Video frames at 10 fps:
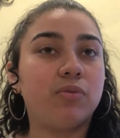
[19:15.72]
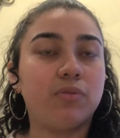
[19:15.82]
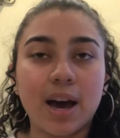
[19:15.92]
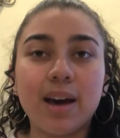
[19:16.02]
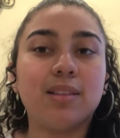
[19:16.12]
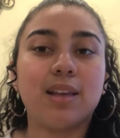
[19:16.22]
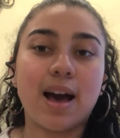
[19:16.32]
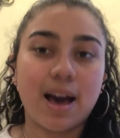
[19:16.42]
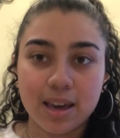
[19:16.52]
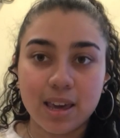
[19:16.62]
find
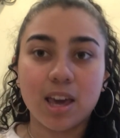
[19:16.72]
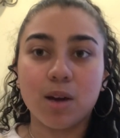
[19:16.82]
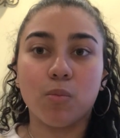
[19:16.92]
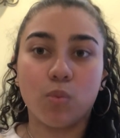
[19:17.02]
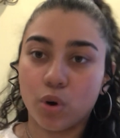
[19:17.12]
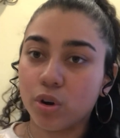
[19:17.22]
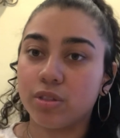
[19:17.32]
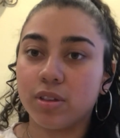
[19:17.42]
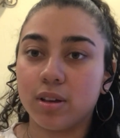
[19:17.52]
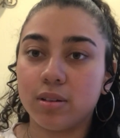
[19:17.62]
that I am
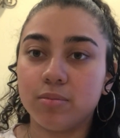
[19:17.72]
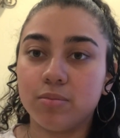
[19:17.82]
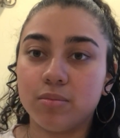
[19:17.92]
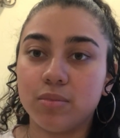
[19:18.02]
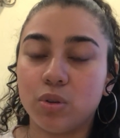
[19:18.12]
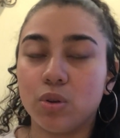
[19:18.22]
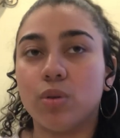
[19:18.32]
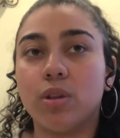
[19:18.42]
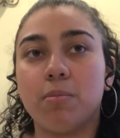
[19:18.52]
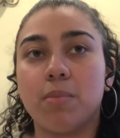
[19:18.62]
worth it. You
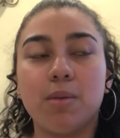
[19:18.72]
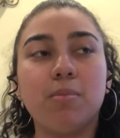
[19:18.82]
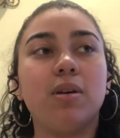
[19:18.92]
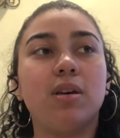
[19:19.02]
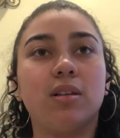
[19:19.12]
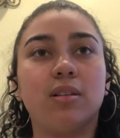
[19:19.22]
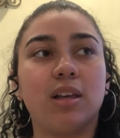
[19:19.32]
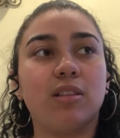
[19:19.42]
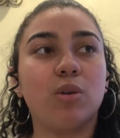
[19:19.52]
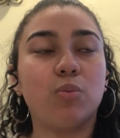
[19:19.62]
know, they made me,
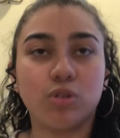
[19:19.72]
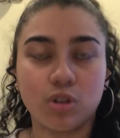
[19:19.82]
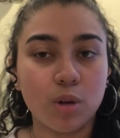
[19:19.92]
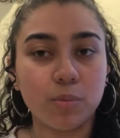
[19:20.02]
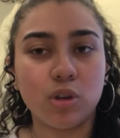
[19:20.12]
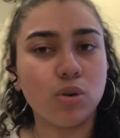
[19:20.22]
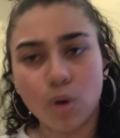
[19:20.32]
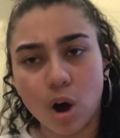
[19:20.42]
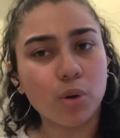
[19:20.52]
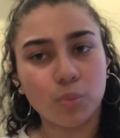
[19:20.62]
like, they would tell me,
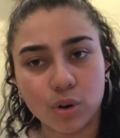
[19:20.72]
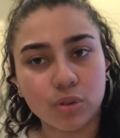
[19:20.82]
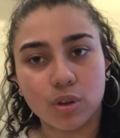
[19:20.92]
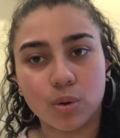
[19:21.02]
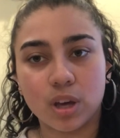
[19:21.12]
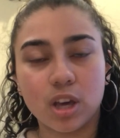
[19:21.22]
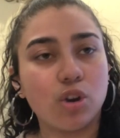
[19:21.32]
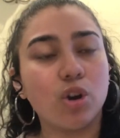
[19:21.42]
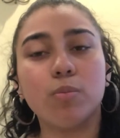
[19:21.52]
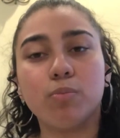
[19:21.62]
you are worth it, okay?
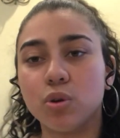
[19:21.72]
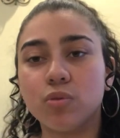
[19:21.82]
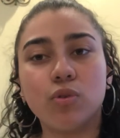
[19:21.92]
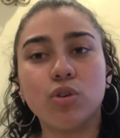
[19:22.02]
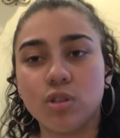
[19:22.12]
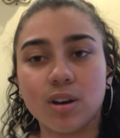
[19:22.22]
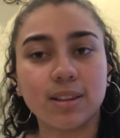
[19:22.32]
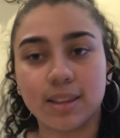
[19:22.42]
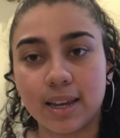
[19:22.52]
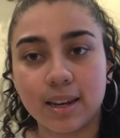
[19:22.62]
You're a beautiful
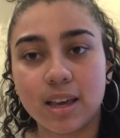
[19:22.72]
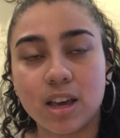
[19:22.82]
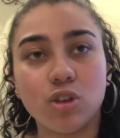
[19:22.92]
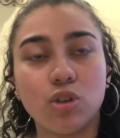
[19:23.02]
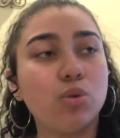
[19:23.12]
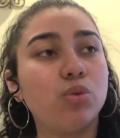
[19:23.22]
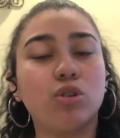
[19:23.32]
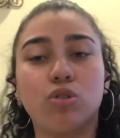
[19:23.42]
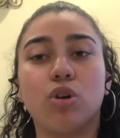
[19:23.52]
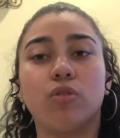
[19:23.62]
young lady and you
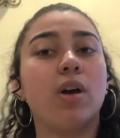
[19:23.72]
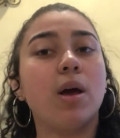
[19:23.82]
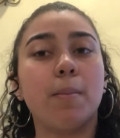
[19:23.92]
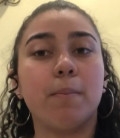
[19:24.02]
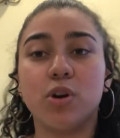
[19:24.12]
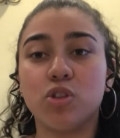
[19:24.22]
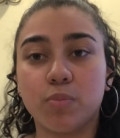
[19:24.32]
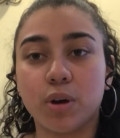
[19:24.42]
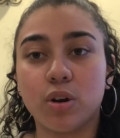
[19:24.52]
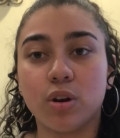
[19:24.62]
deserve
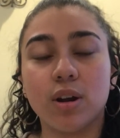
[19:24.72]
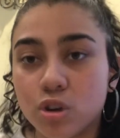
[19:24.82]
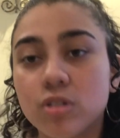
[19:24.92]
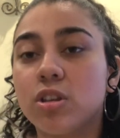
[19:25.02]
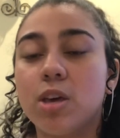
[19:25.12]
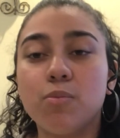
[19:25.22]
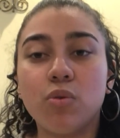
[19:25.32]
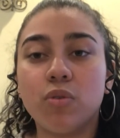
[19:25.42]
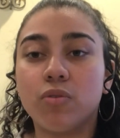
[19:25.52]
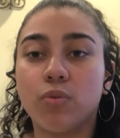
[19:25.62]
much better. Just keep
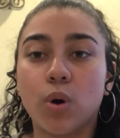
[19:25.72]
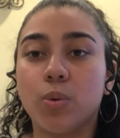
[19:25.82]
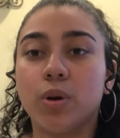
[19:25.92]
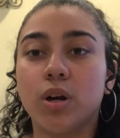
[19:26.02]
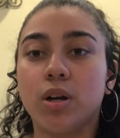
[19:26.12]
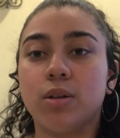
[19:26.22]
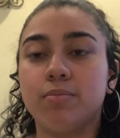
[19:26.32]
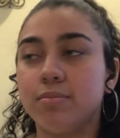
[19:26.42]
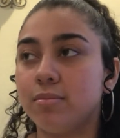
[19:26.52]
moving forward